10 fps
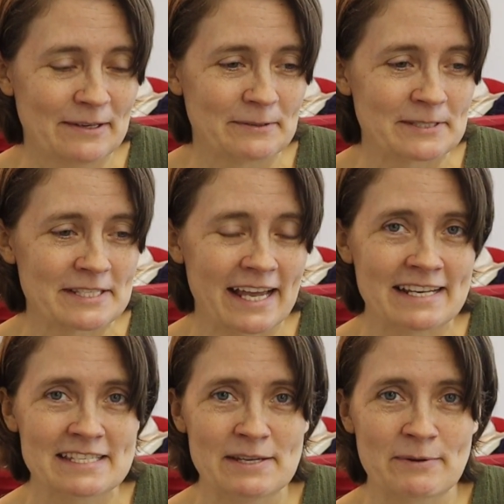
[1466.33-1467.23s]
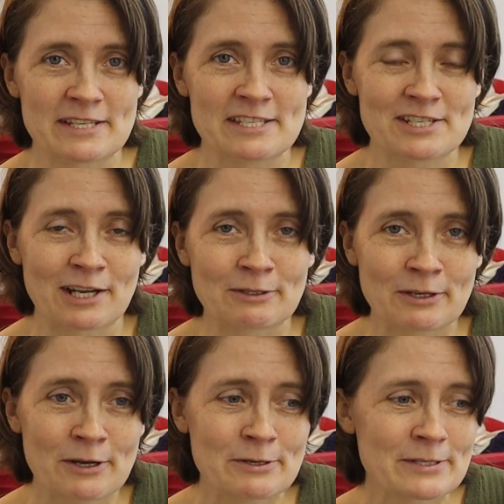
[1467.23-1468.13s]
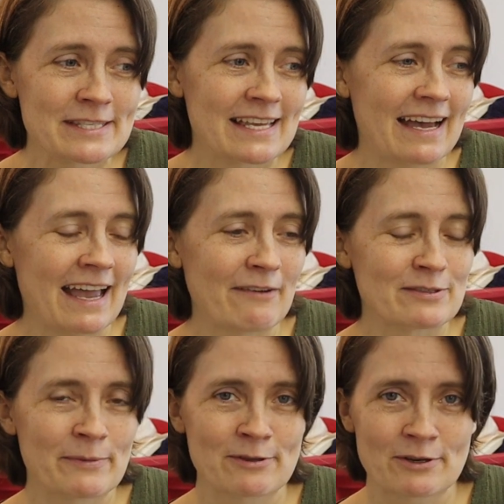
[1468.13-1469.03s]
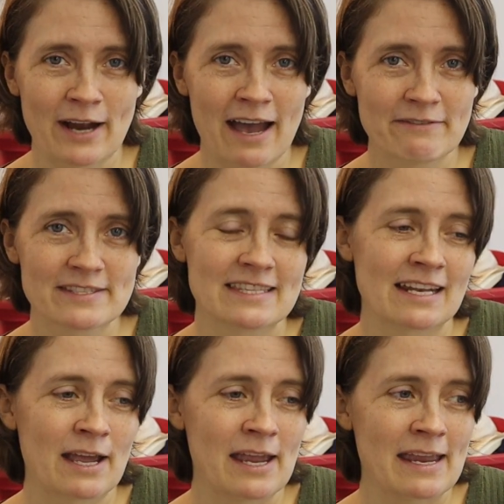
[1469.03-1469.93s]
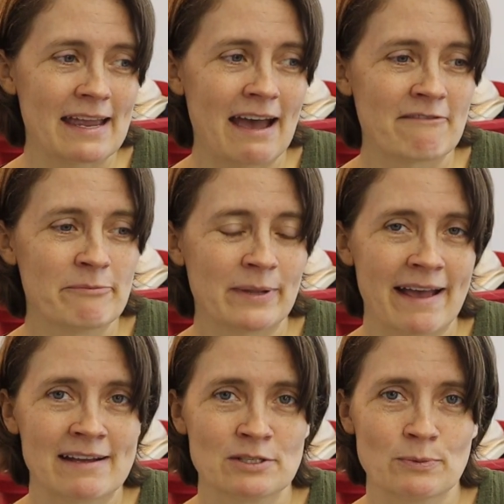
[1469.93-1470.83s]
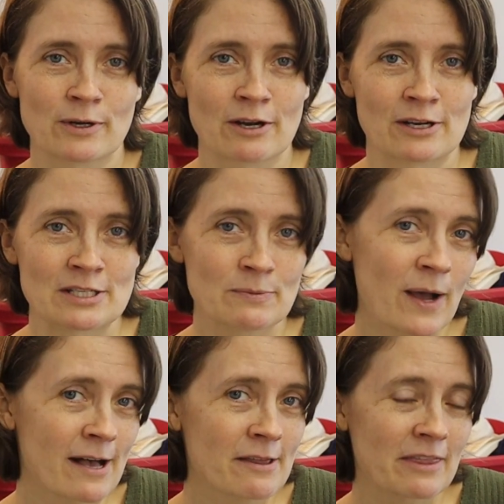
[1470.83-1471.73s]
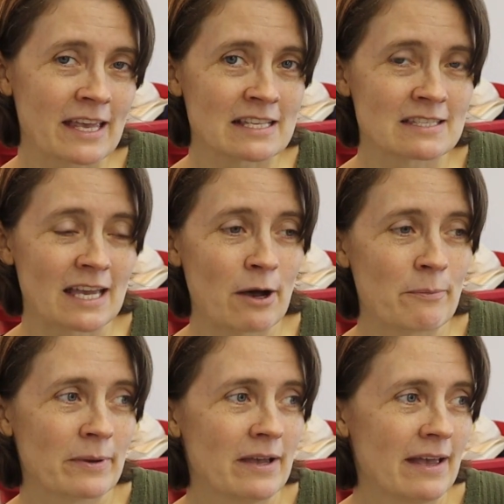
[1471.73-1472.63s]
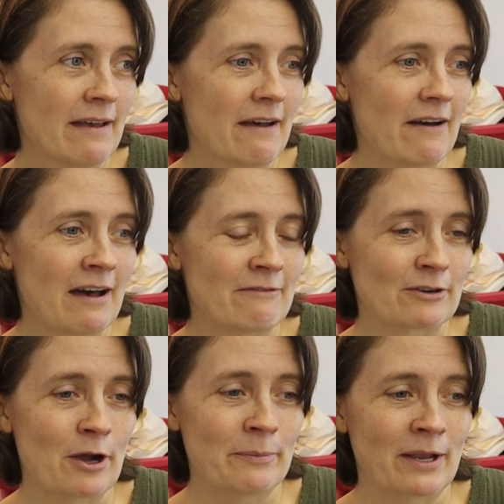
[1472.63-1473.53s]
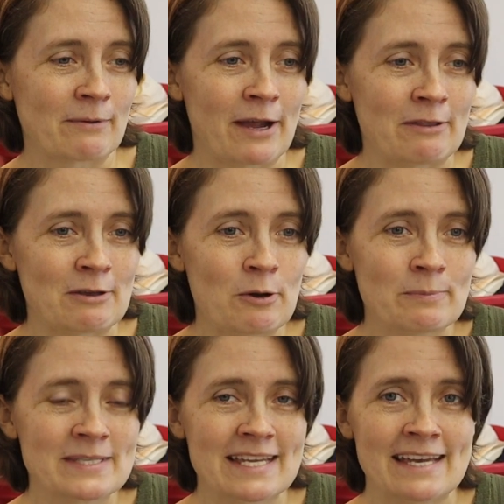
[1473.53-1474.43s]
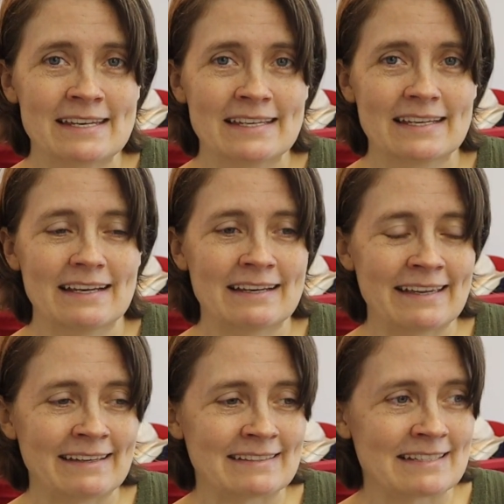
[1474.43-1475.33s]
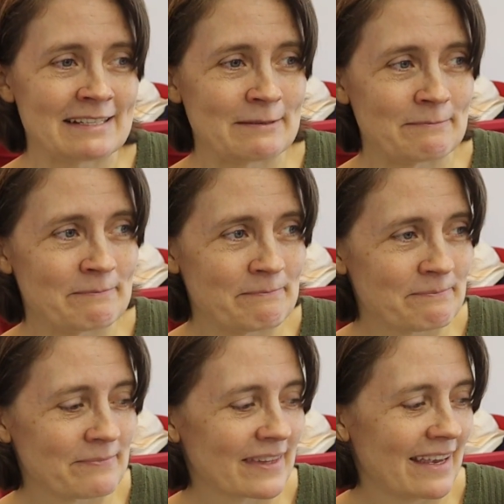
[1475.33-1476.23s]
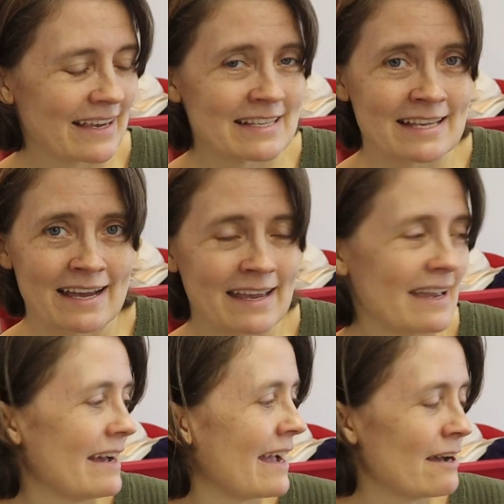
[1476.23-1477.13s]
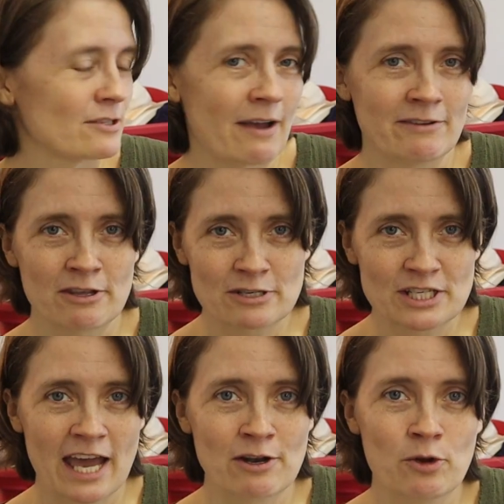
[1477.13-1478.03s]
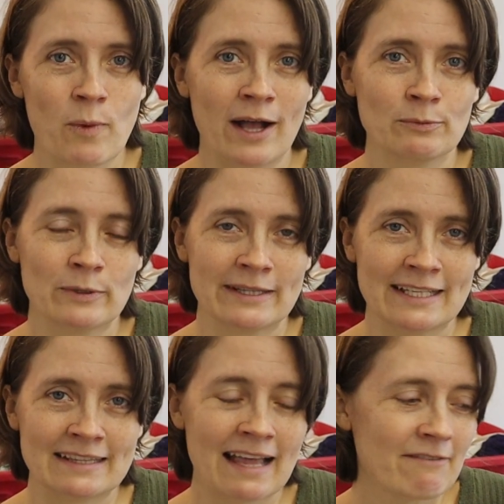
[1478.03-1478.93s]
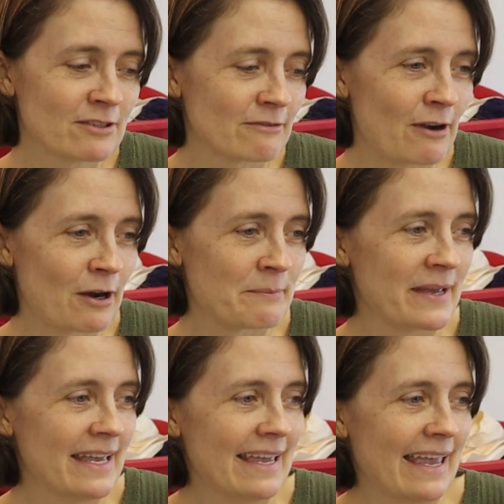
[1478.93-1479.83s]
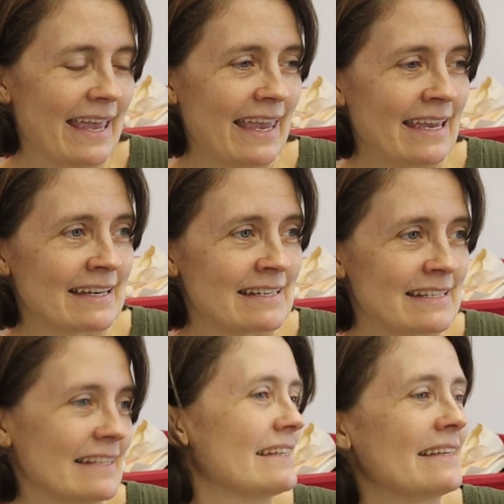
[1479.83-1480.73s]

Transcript: we'll just kind of see where this channel goes. I have some other crafts that I have planned to work on as well, things to help for helping around the homestead, and because I also have another channel, Wild Woodland Lavender Farm, and